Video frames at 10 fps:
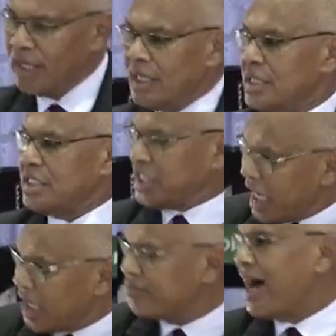
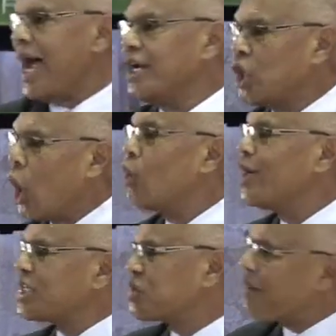silver and gold
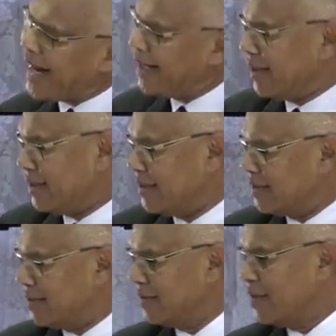is mine.
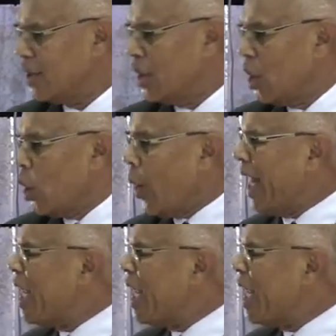When you